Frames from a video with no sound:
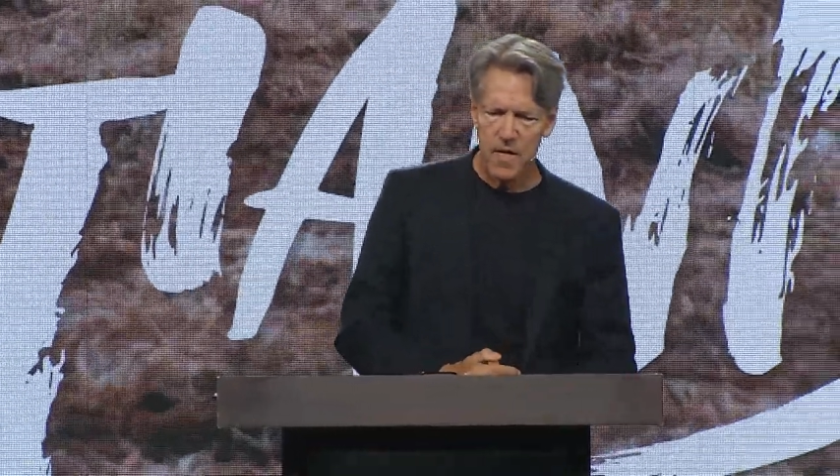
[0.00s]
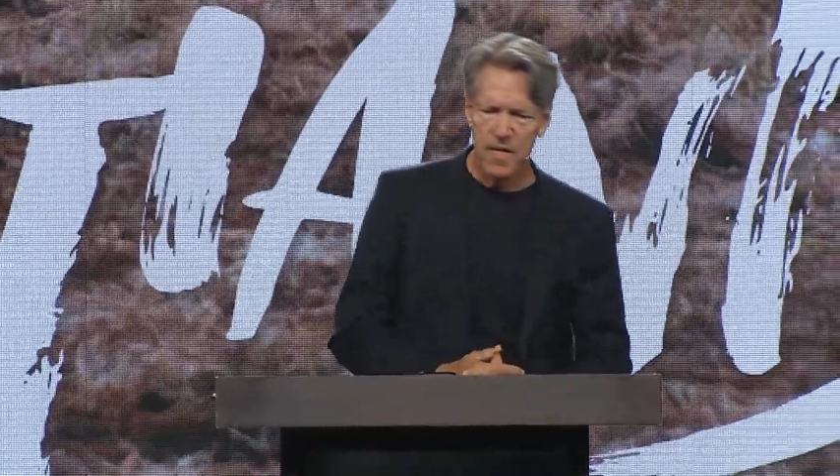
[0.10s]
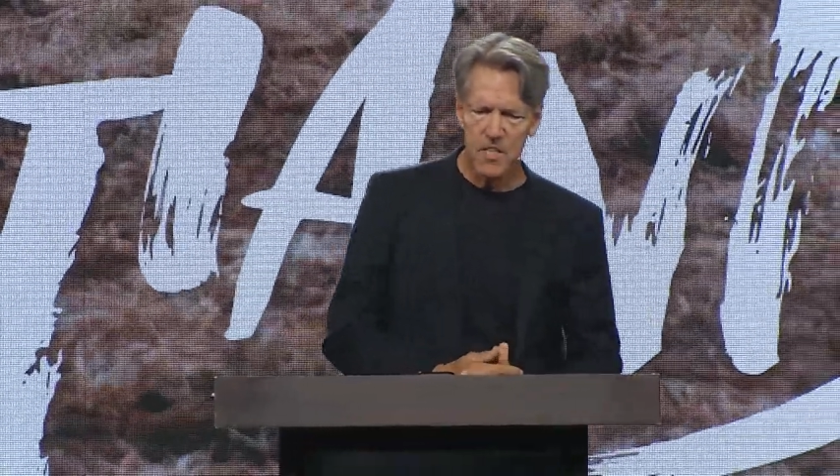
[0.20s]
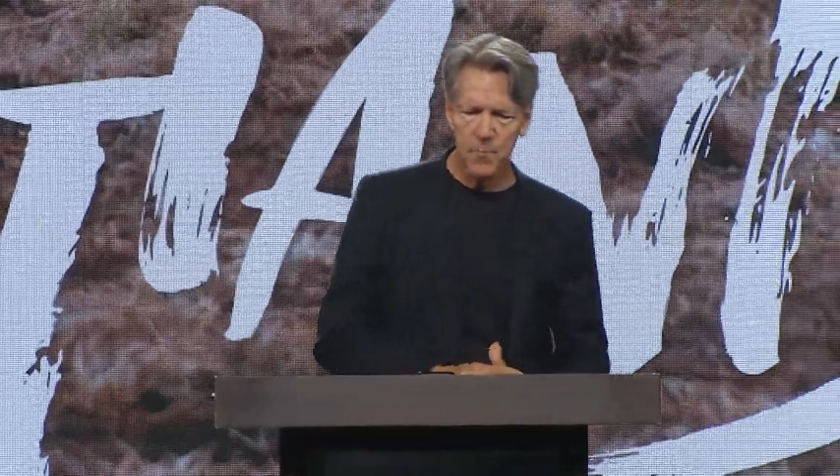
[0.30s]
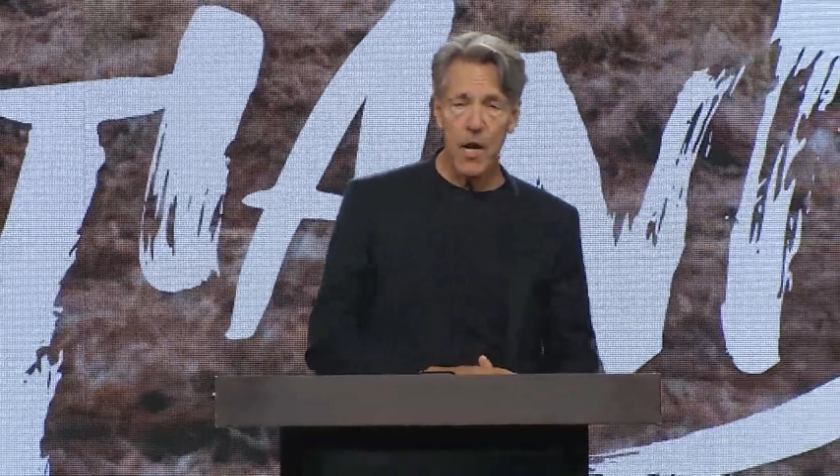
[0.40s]

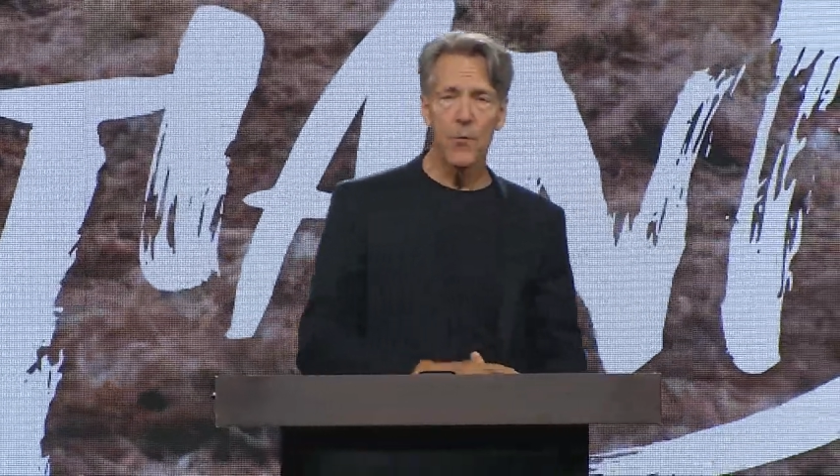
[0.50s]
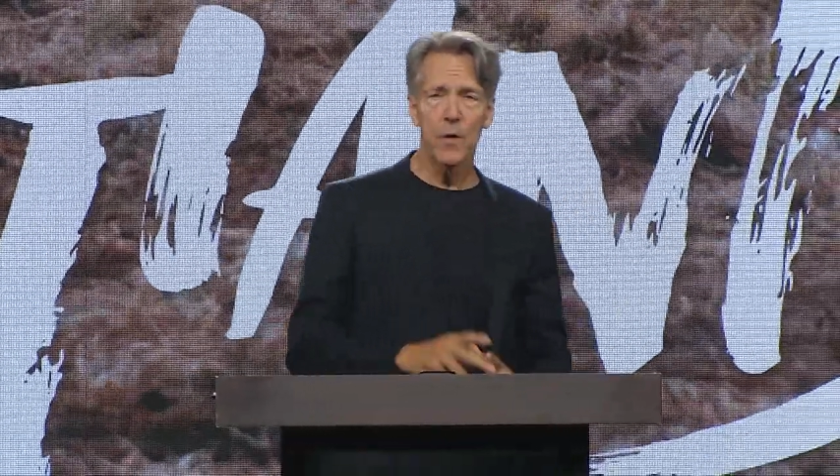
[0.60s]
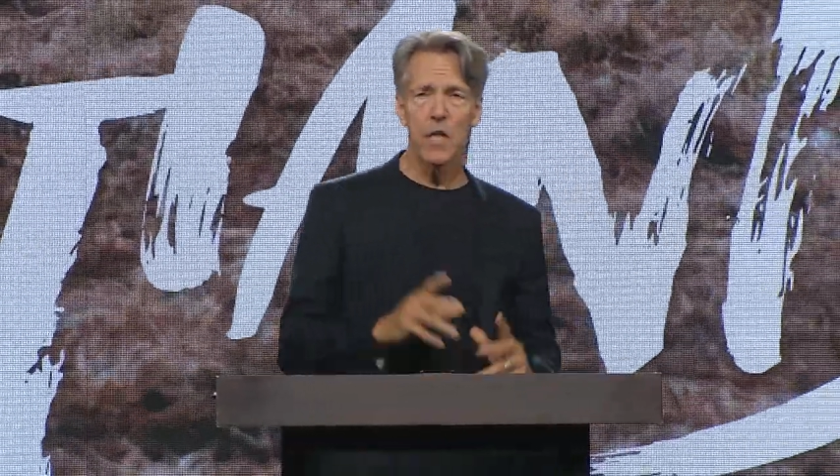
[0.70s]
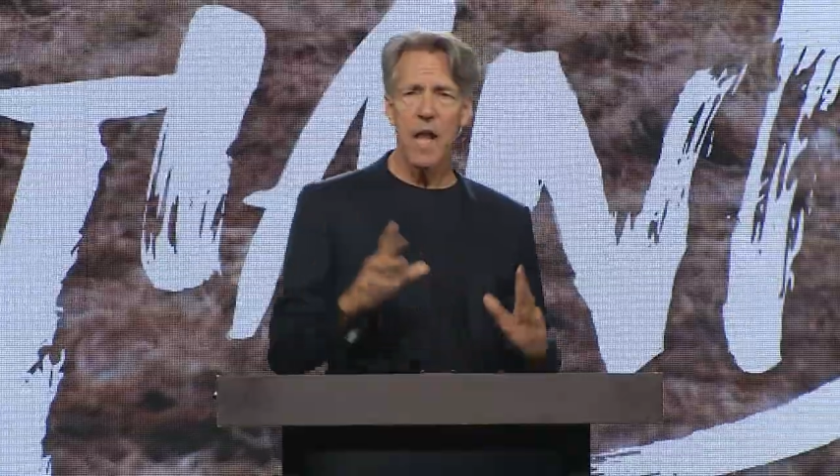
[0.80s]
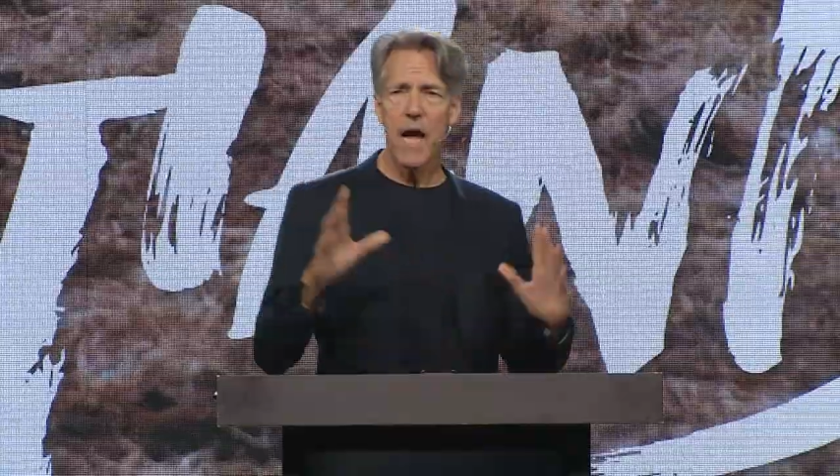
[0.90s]
is by
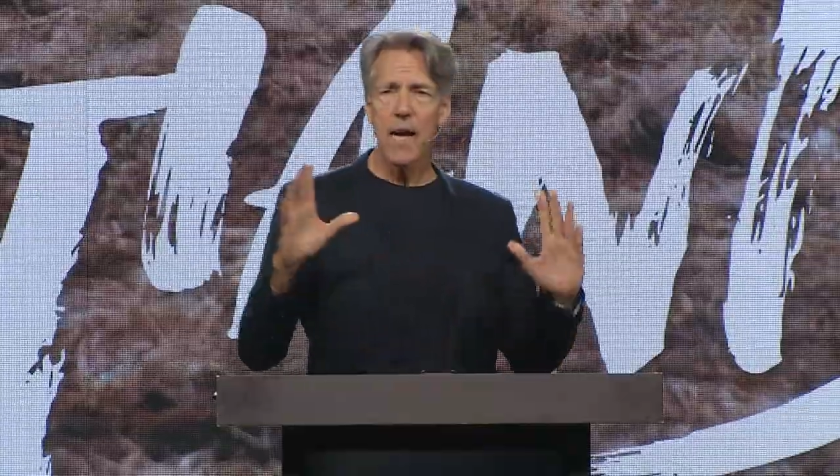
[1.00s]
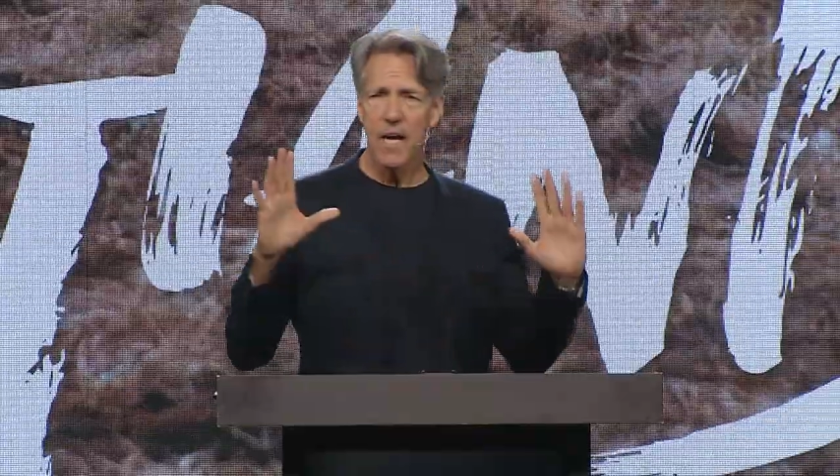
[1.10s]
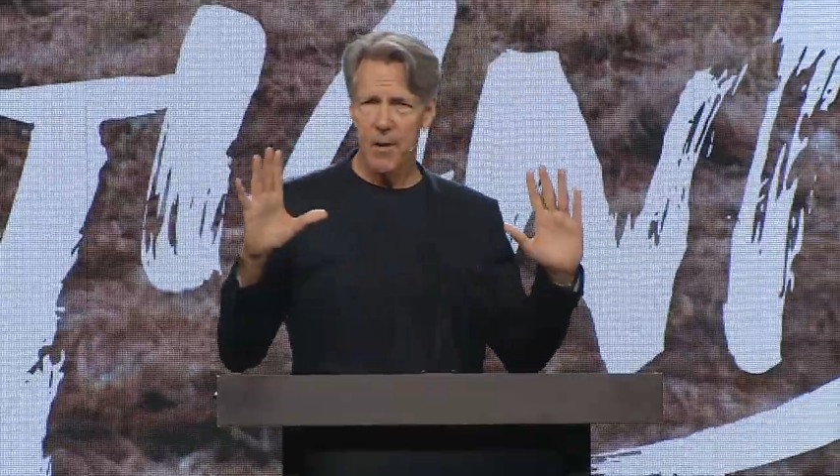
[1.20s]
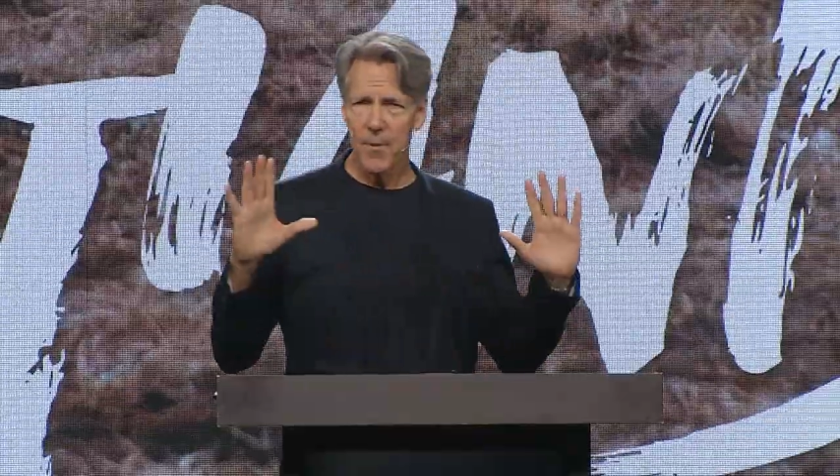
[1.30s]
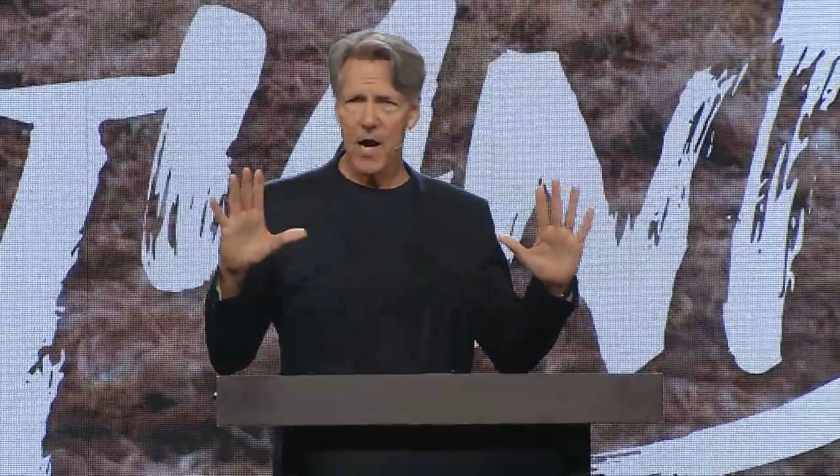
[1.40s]
relying
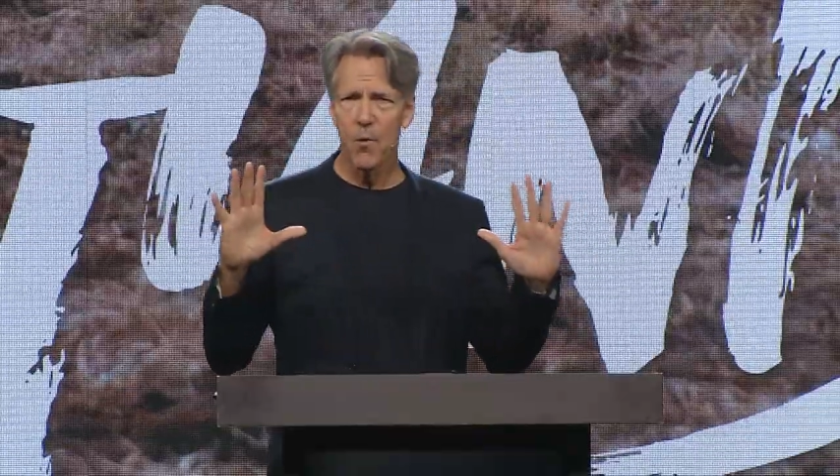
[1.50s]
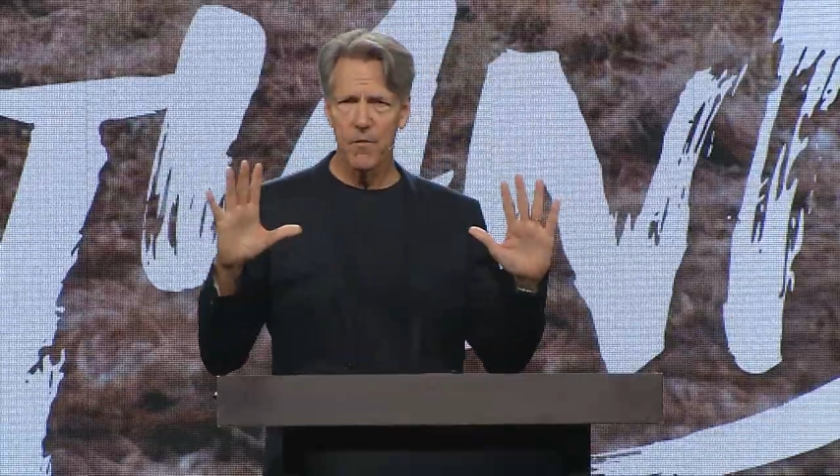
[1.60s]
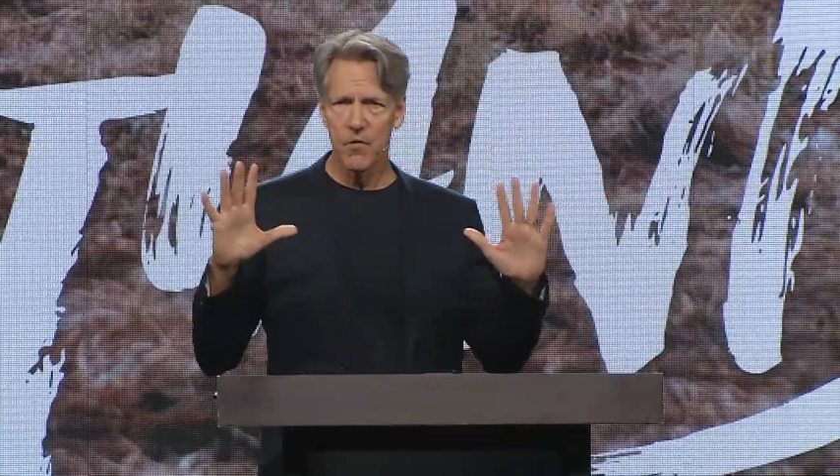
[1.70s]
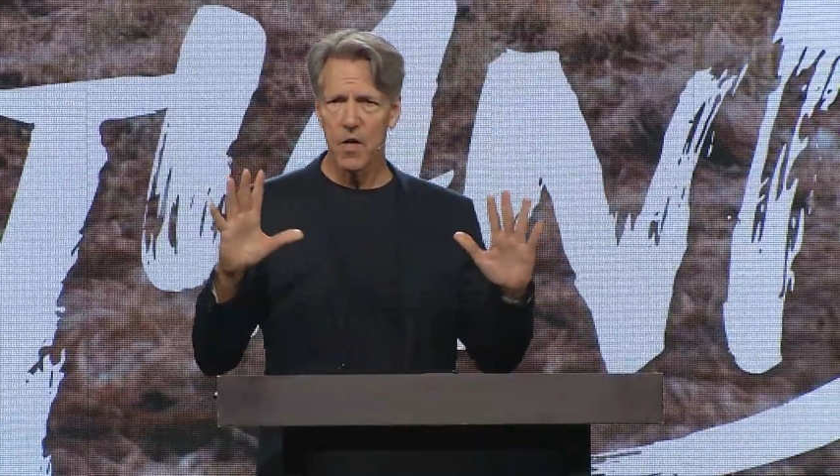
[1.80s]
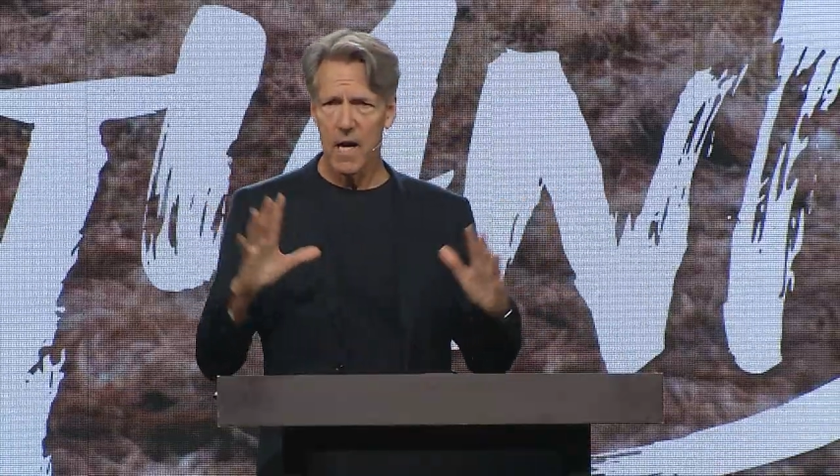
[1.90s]
on a
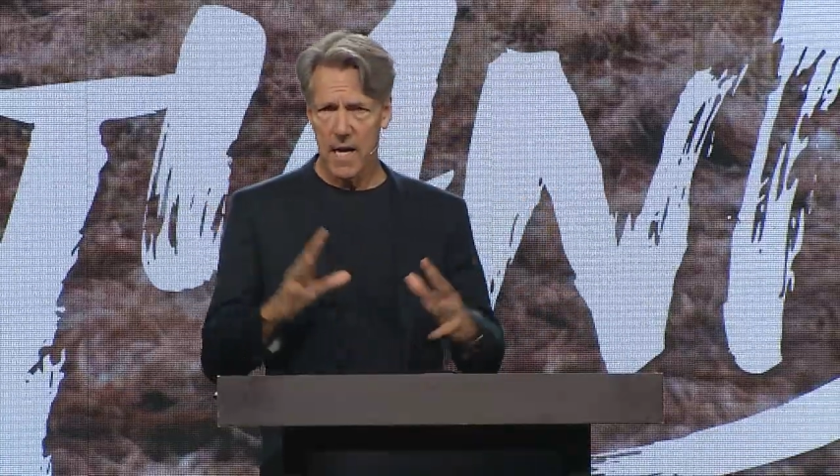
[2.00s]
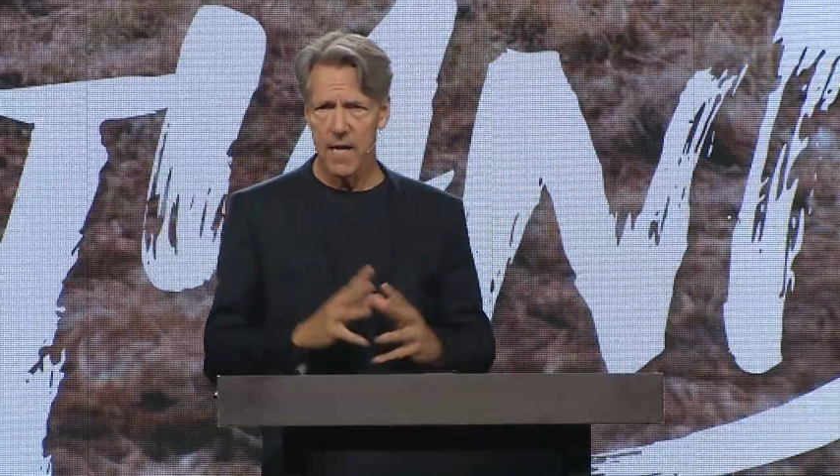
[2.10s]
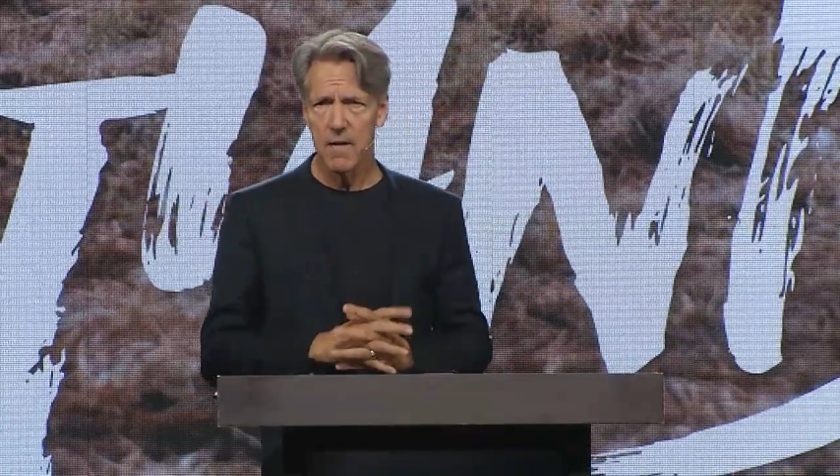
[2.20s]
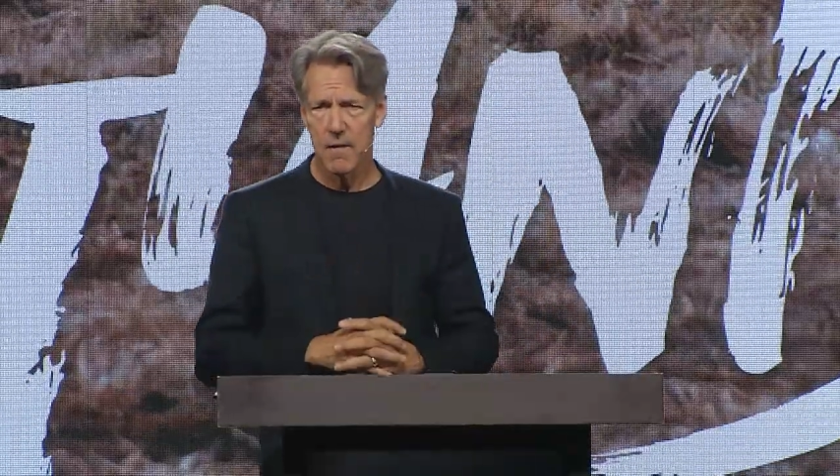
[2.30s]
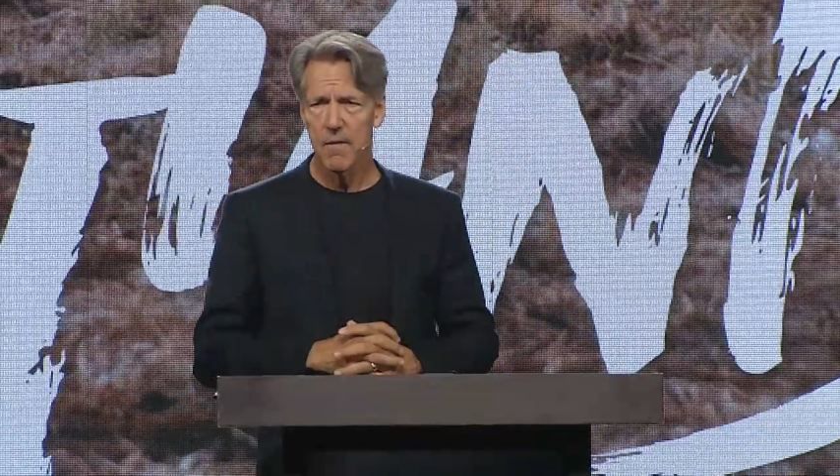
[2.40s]
powerful God.